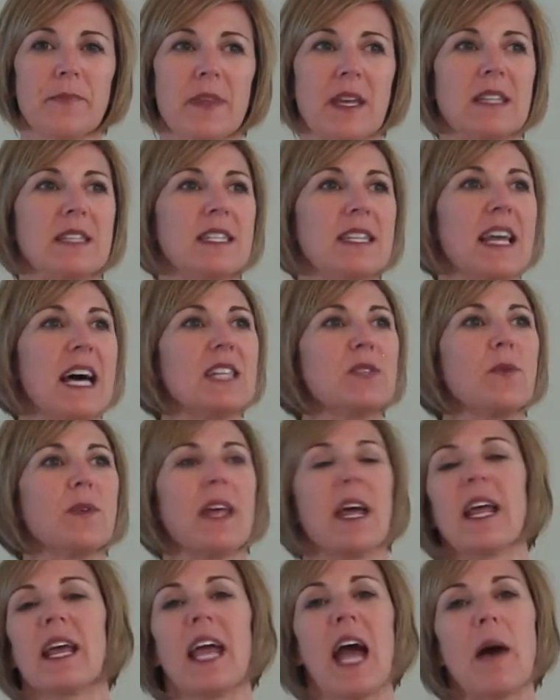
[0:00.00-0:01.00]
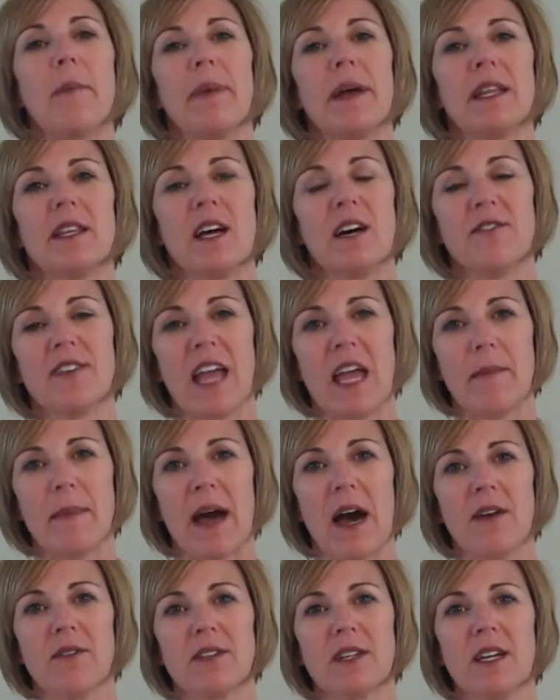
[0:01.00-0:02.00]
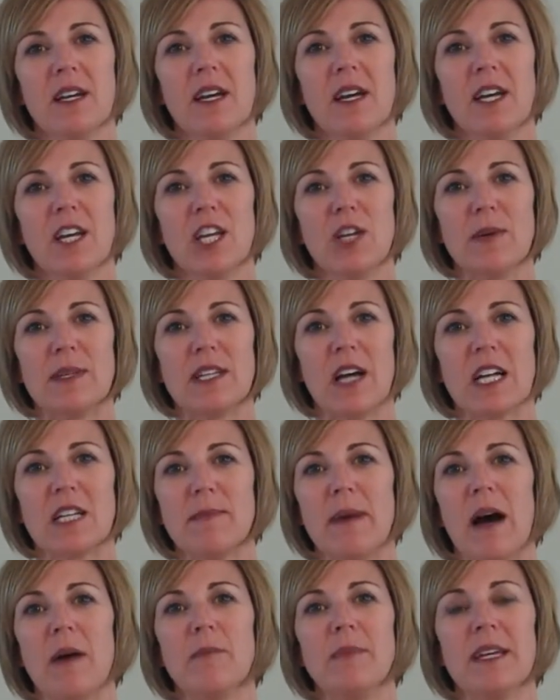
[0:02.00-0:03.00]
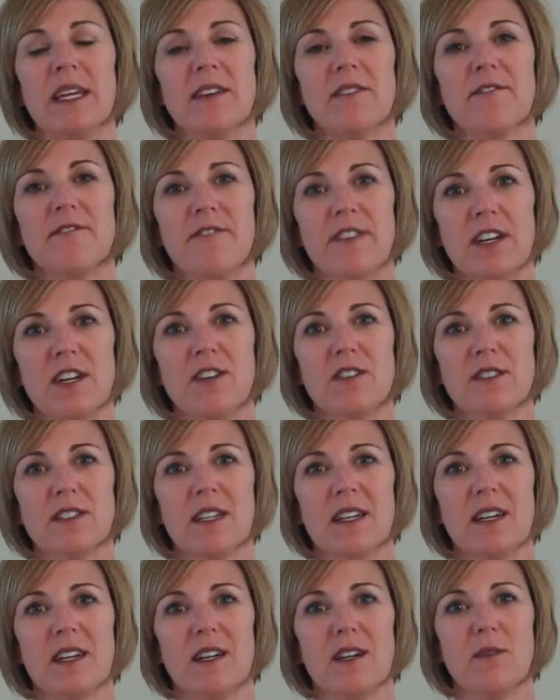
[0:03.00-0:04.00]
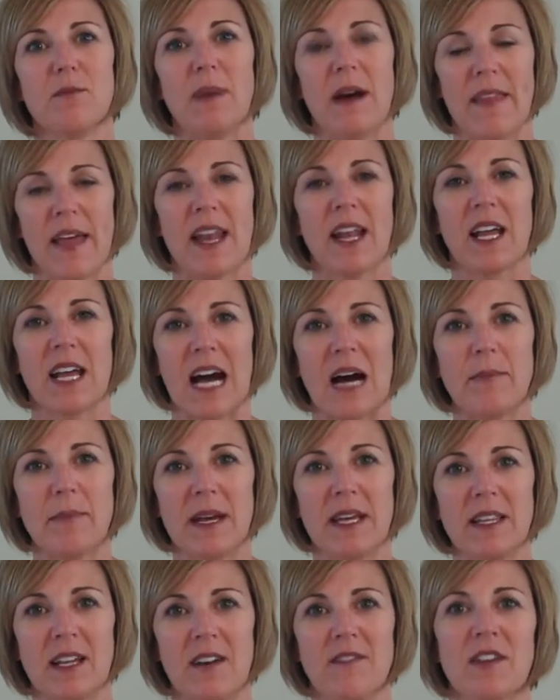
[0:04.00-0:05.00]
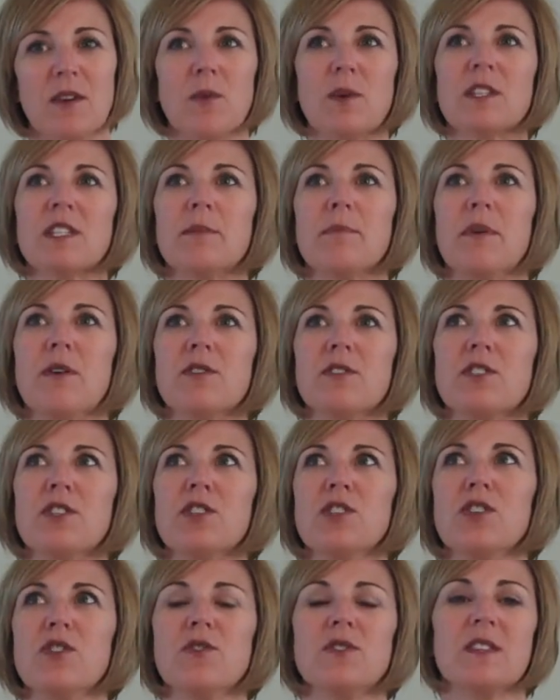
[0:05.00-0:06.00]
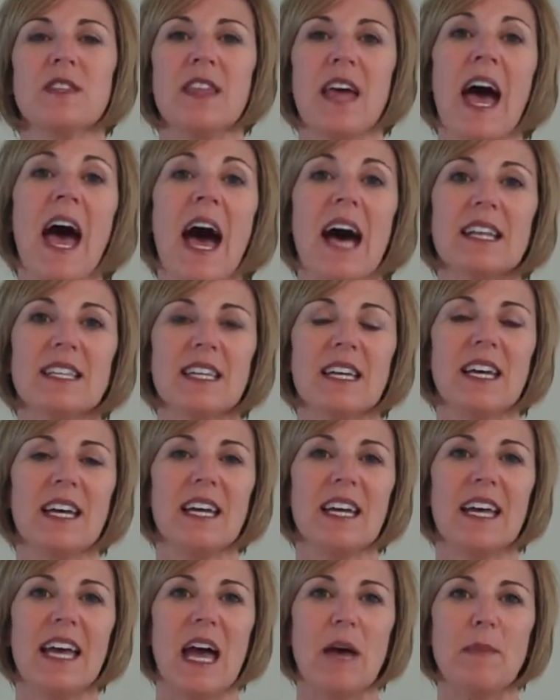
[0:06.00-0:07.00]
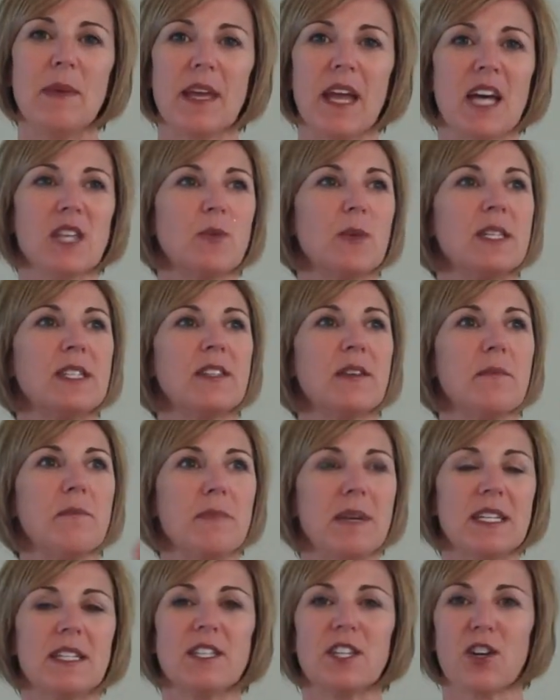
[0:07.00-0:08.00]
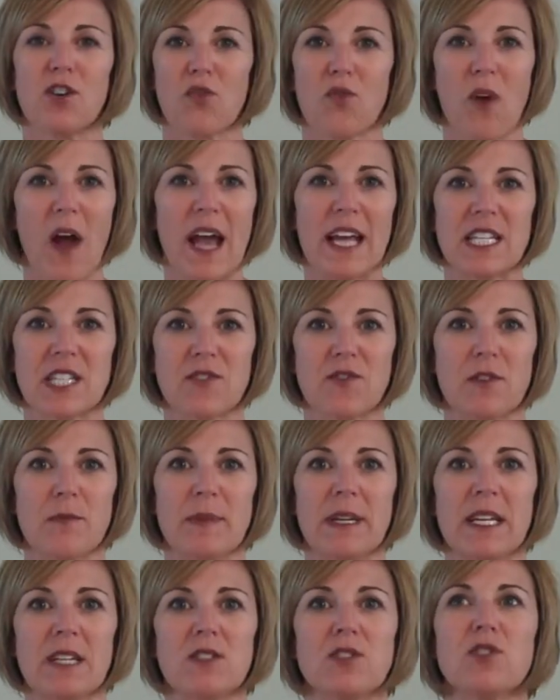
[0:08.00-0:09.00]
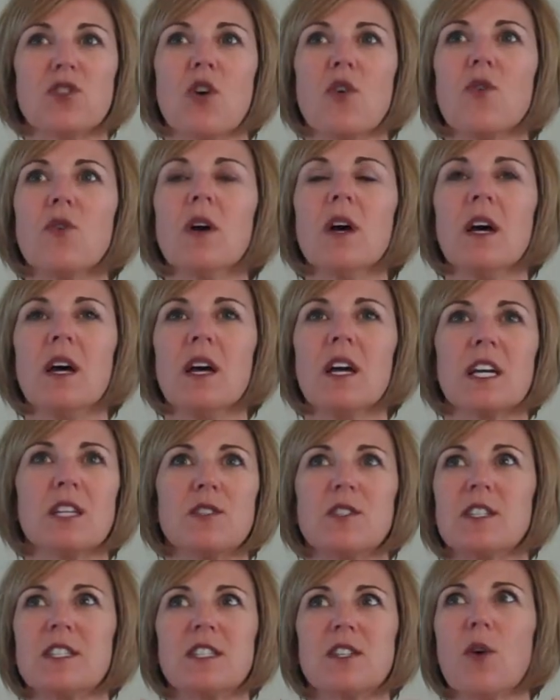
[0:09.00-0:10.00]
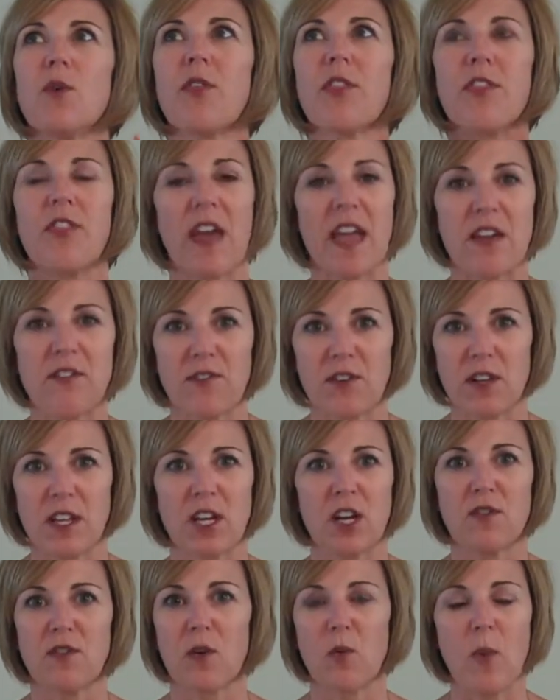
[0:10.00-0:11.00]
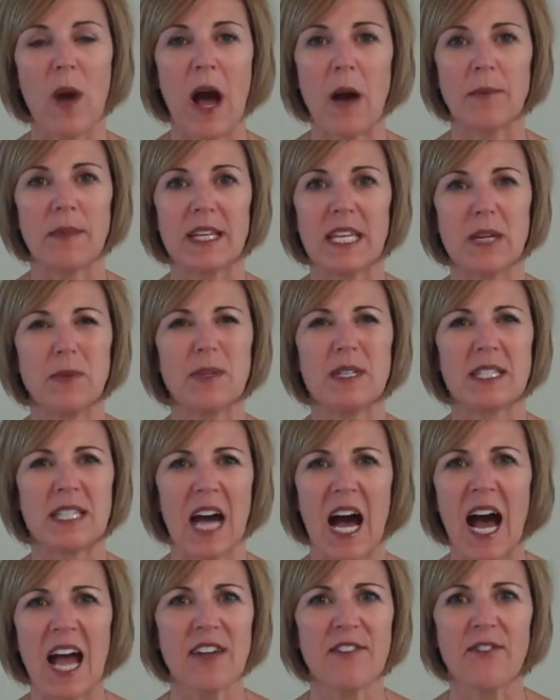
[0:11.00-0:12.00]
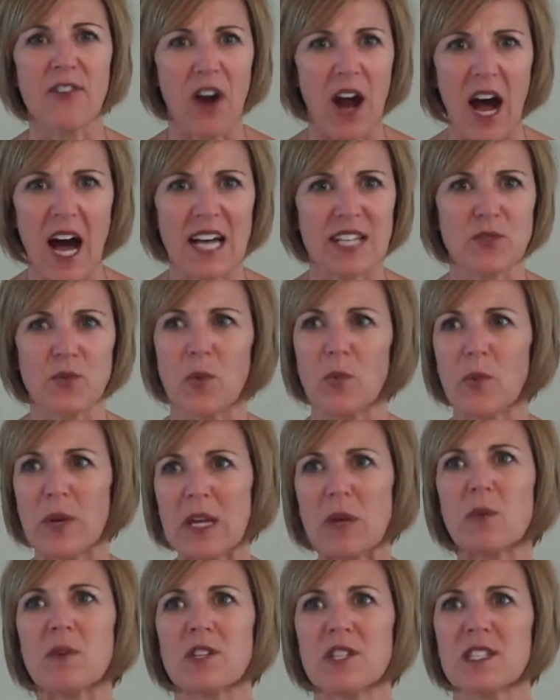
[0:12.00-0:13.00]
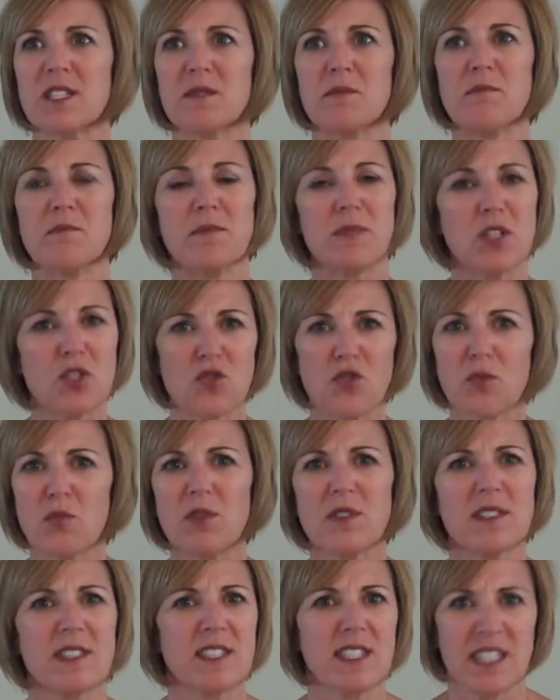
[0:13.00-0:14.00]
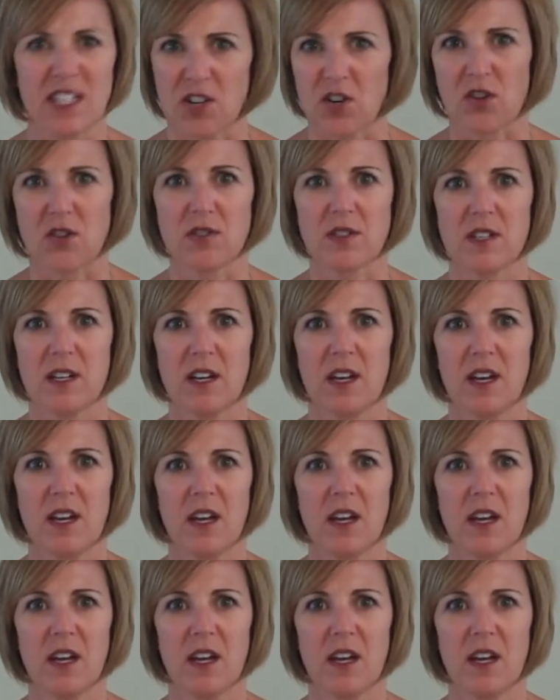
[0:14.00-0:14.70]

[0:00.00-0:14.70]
And see, that's where that agape love came out. We talked about being filled by that agape love, that we're supposed to use that. And because we submit to Christ for being so, because we're just so thankful and overwhelmed that He would die for us when we were just miserable sinners,